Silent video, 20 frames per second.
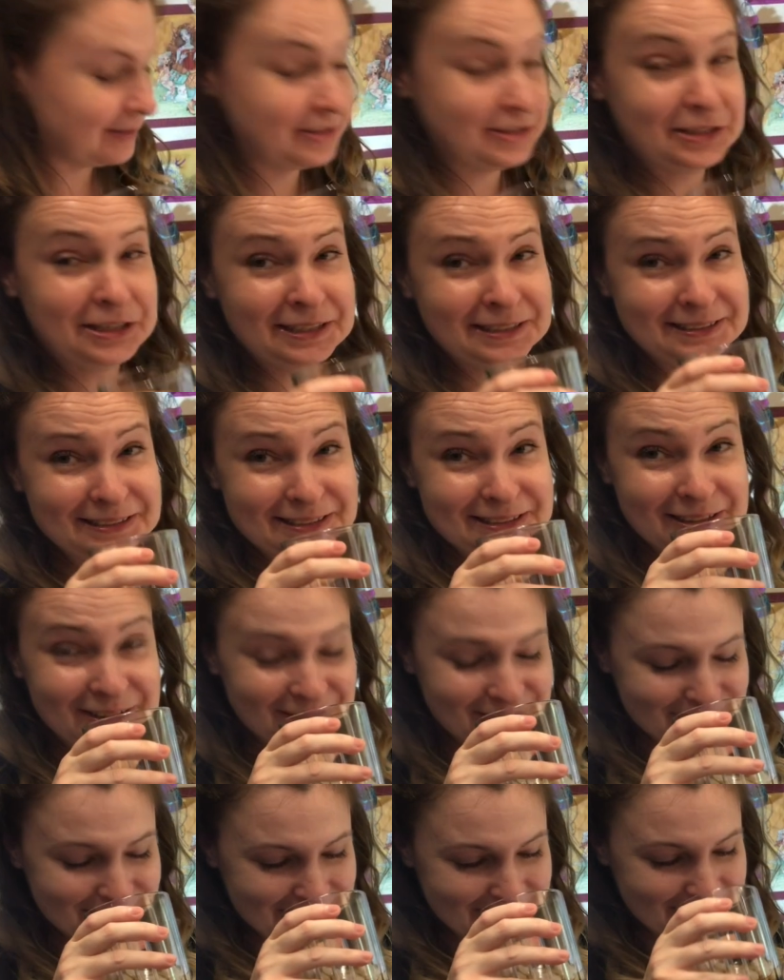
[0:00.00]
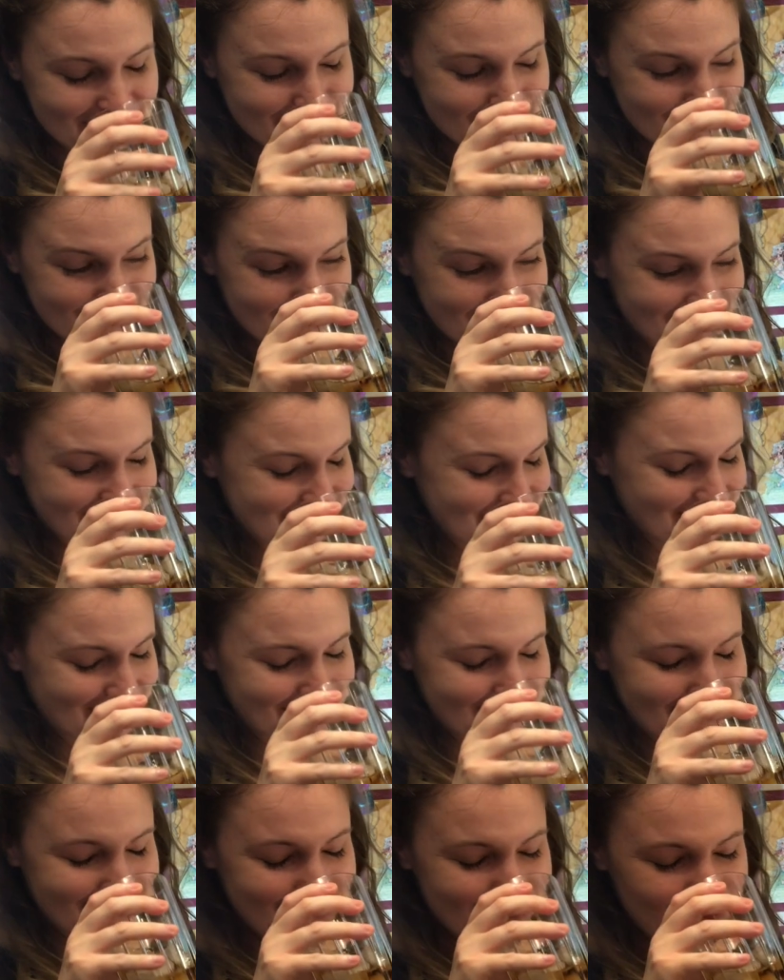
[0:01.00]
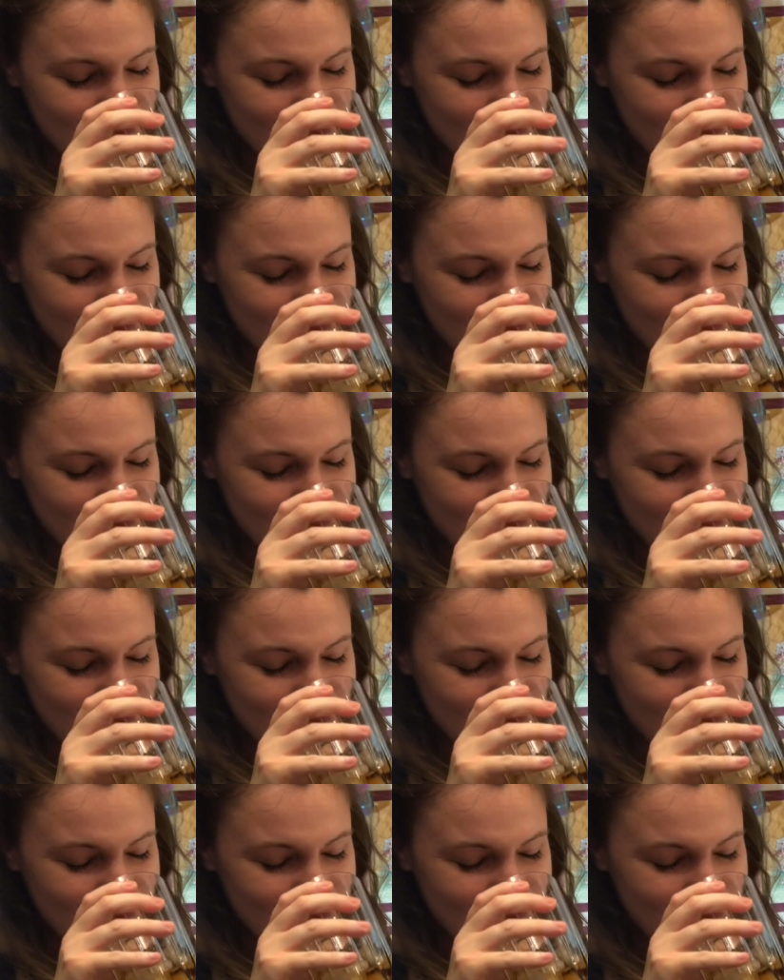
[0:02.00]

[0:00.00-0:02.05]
she's so cute. Oh.